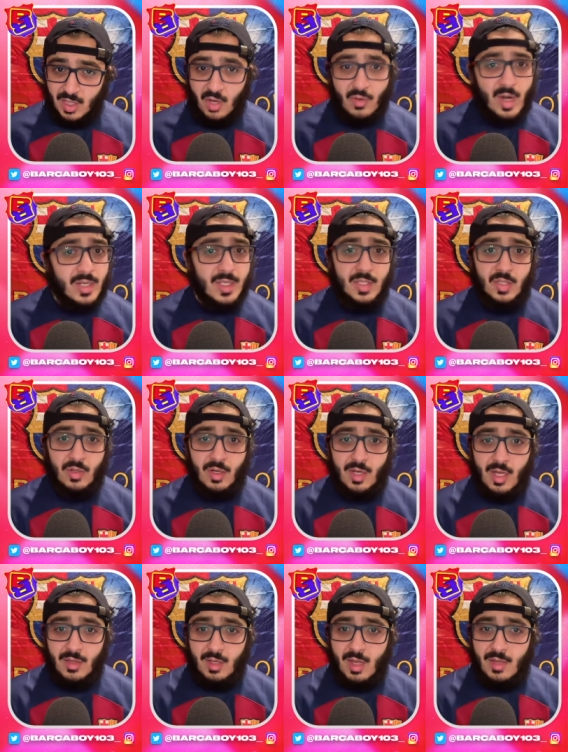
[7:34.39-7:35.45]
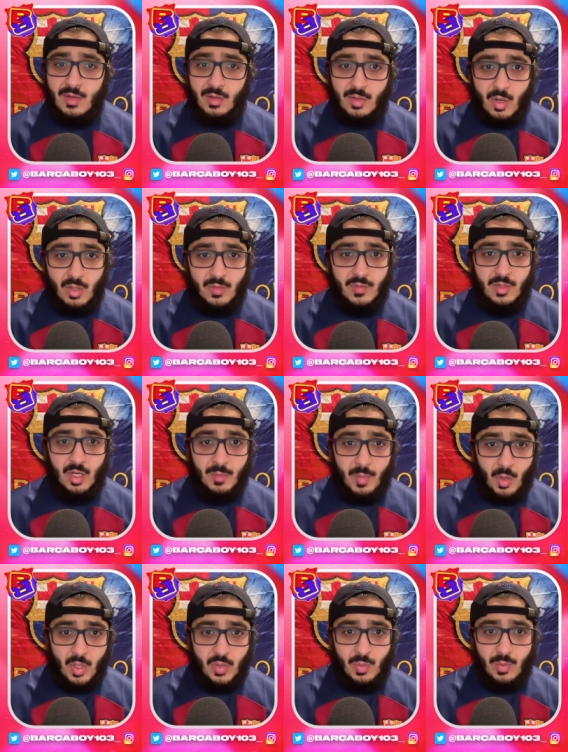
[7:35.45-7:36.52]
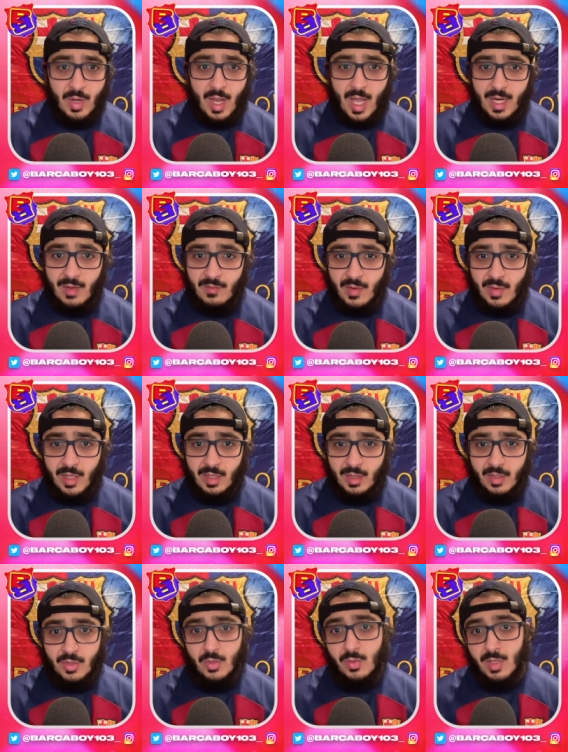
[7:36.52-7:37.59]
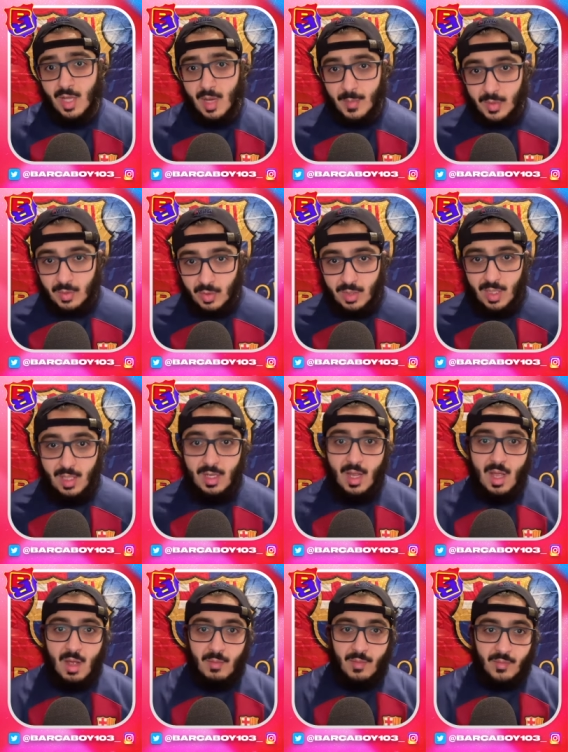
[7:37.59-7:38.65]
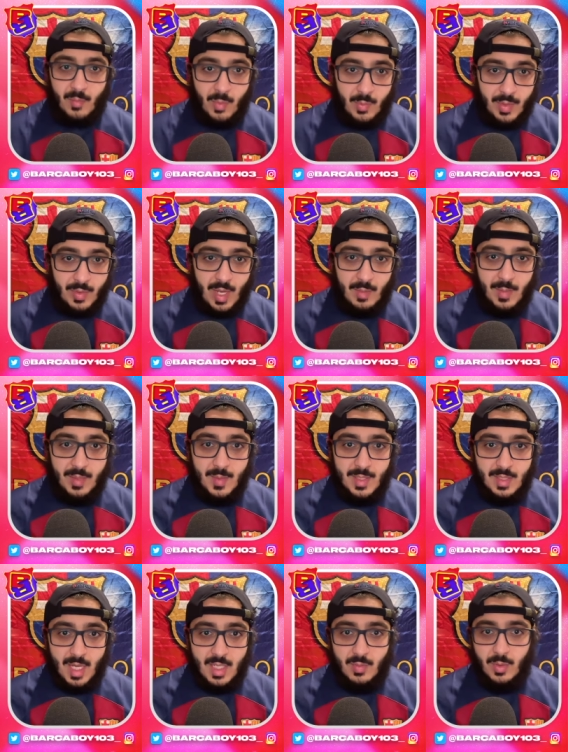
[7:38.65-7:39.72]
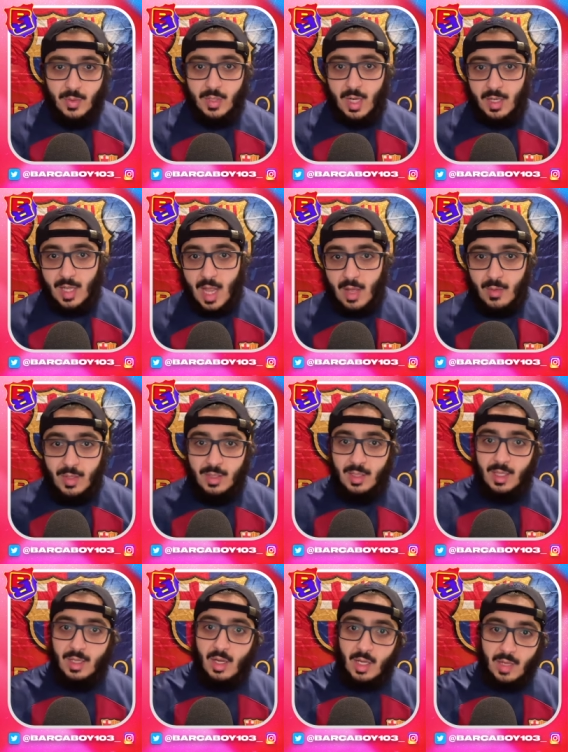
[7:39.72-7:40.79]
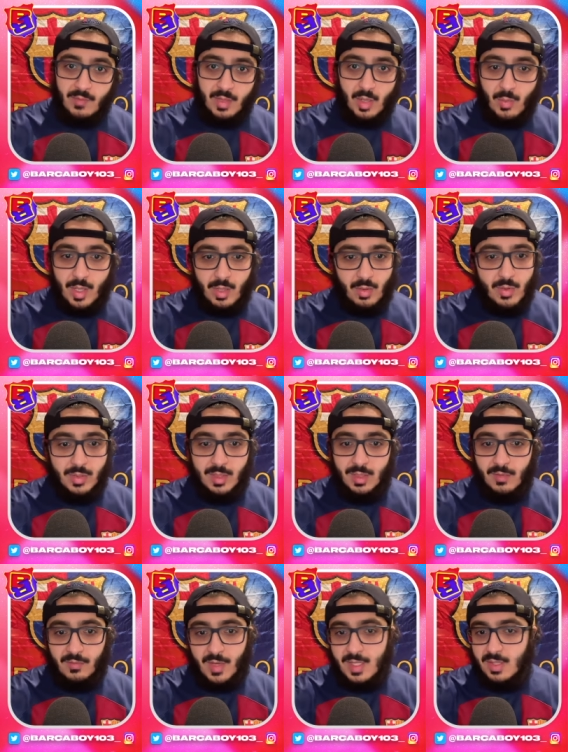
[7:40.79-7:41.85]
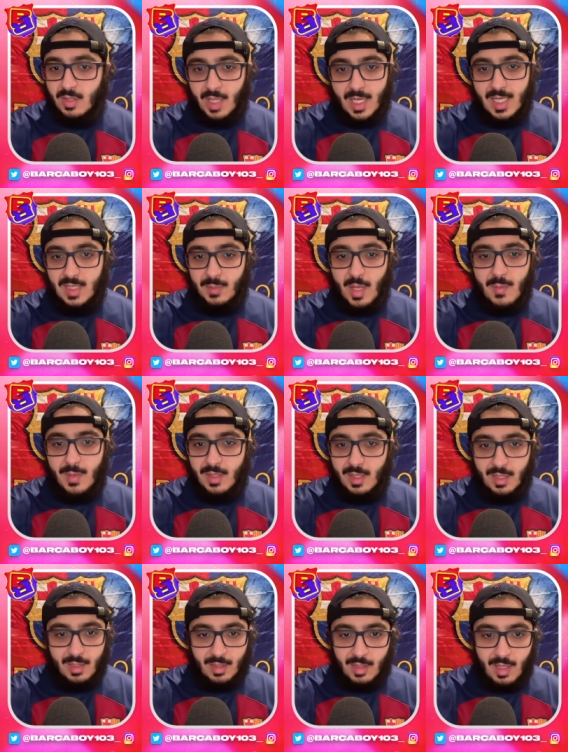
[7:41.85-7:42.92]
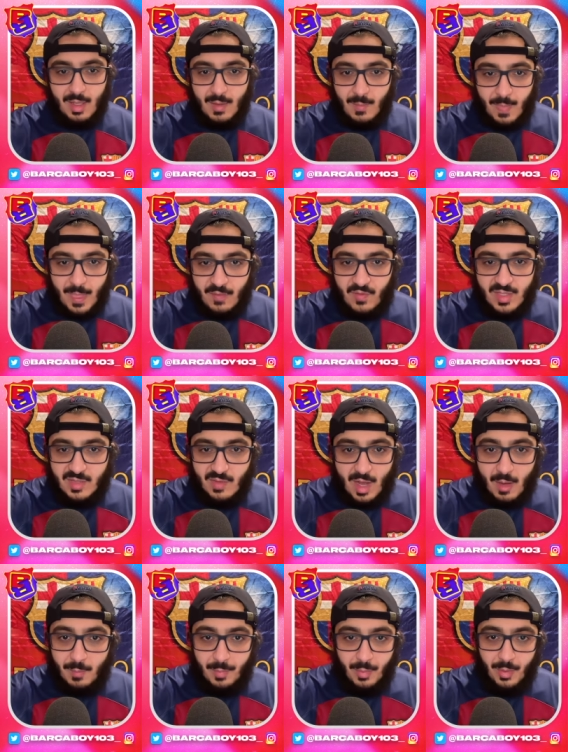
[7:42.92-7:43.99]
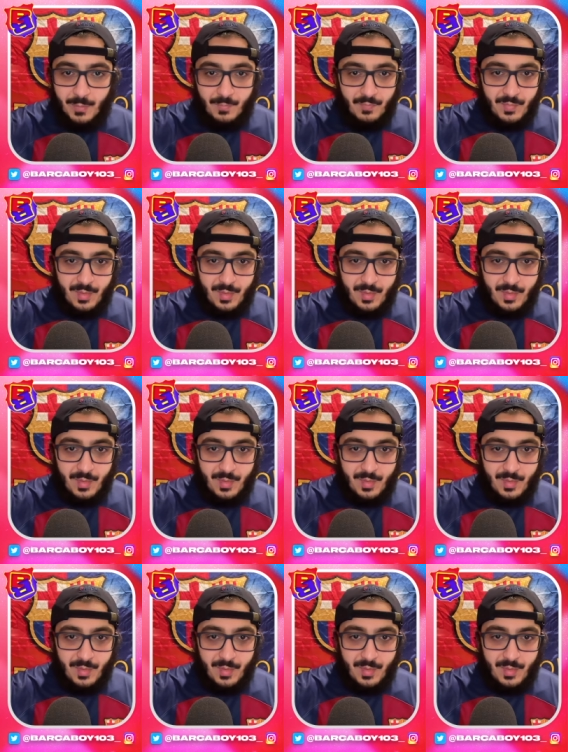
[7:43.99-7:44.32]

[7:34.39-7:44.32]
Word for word: Congratulations to Granada and their coach for their approach. We were, had a very clear 2 0 opportunity, but from when we had made mistakes, we could not allow it, like giving away goals in defense. So again, he's blaming the defensive output.